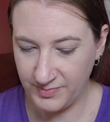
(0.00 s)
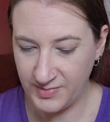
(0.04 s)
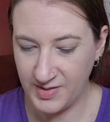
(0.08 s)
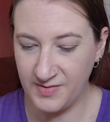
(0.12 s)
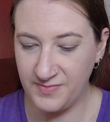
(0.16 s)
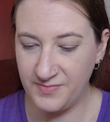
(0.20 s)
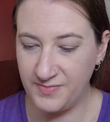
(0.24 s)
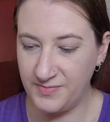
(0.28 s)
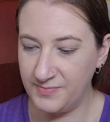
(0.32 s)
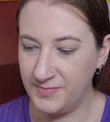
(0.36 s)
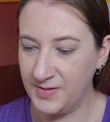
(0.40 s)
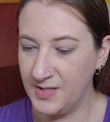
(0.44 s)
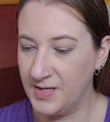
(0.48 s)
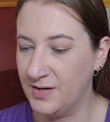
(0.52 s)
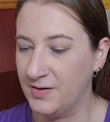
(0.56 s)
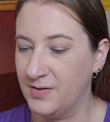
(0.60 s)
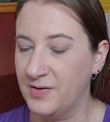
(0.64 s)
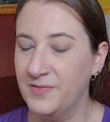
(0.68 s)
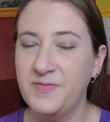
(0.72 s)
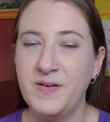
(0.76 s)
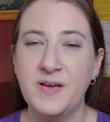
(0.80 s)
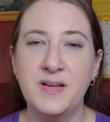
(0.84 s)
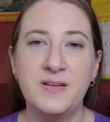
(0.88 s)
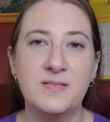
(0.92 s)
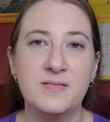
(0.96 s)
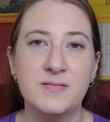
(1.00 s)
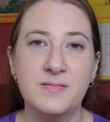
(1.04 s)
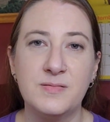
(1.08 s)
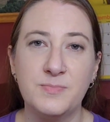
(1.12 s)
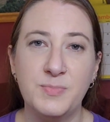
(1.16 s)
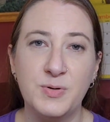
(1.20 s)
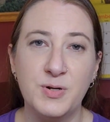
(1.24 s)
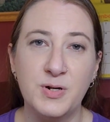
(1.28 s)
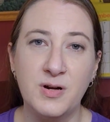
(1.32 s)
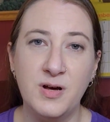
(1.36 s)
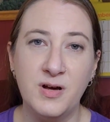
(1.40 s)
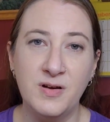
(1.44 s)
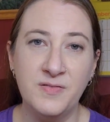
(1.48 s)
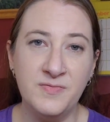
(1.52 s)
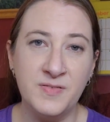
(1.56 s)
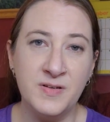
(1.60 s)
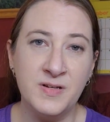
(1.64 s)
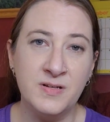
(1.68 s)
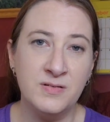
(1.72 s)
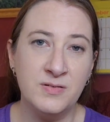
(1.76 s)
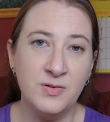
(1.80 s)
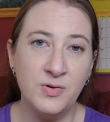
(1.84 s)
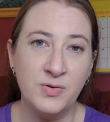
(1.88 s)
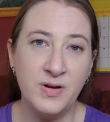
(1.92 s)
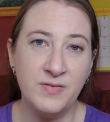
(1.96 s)
if I put it off
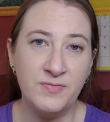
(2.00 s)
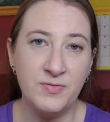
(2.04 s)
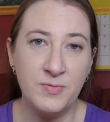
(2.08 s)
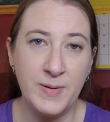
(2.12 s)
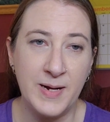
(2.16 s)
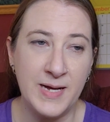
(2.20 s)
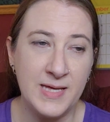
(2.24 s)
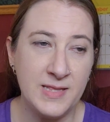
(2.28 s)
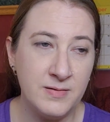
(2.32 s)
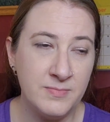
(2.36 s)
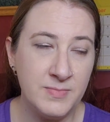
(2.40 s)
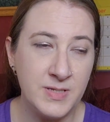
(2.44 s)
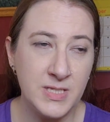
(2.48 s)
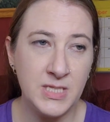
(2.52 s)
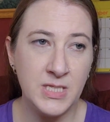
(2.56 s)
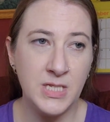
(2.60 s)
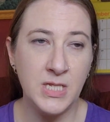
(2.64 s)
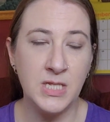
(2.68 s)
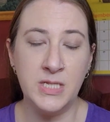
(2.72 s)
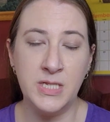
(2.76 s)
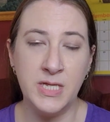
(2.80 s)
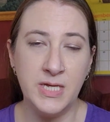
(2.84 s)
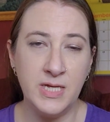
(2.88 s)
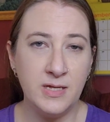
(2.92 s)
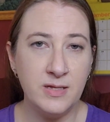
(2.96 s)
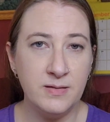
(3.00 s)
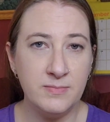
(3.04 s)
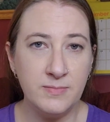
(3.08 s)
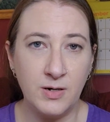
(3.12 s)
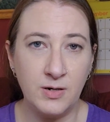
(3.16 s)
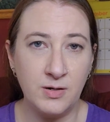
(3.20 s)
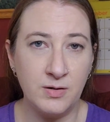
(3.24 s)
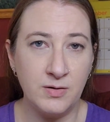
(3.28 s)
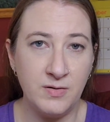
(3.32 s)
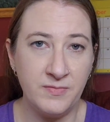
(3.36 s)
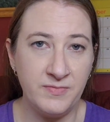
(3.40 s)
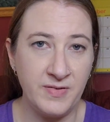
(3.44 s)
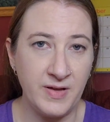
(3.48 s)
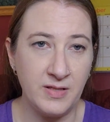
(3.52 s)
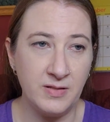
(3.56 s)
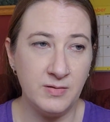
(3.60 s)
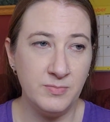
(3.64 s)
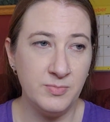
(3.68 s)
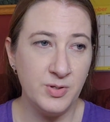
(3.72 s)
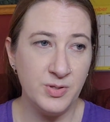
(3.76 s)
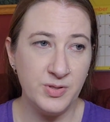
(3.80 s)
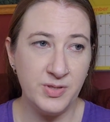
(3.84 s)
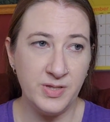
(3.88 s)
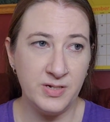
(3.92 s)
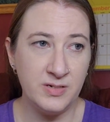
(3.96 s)
and don't ever buy them and then they aren't
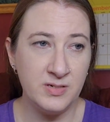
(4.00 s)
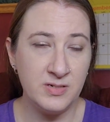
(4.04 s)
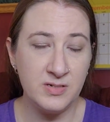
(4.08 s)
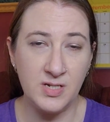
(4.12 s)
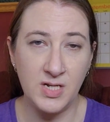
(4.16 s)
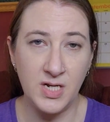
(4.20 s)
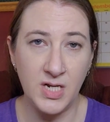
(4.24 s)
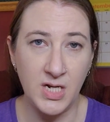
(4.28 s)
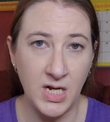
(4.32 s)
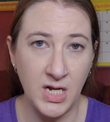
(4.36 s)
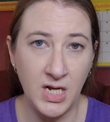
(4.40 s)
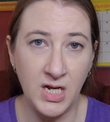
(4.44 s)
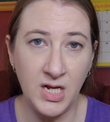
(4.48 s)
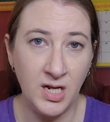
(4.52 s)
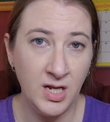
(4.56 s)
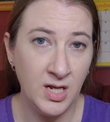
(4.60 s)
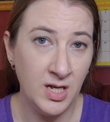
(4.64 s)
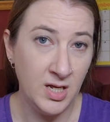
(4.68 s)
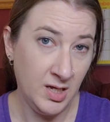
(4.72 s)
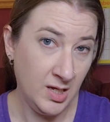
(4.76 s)
available, then ta-da,